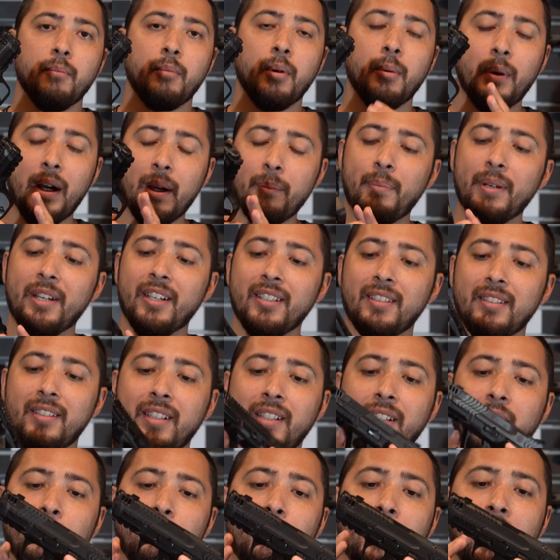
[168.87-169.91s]
But my biggest
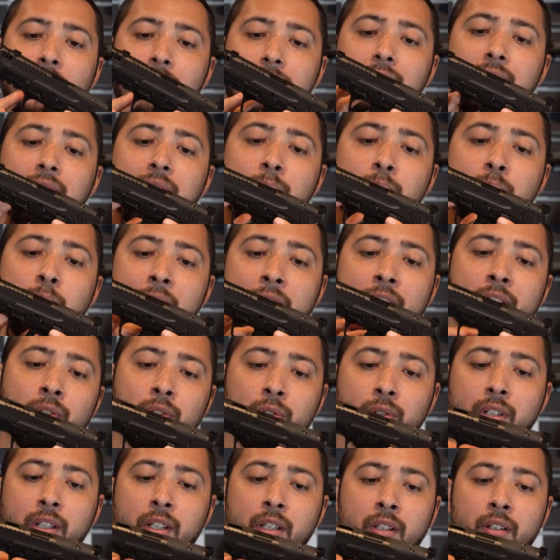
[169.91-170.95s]
thing about the
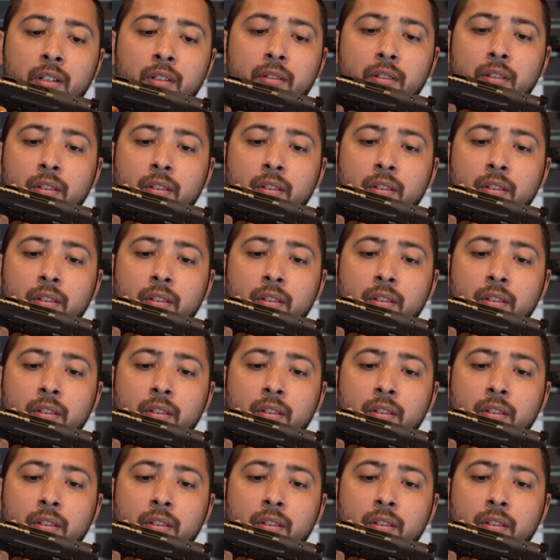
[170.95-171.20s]
metal here,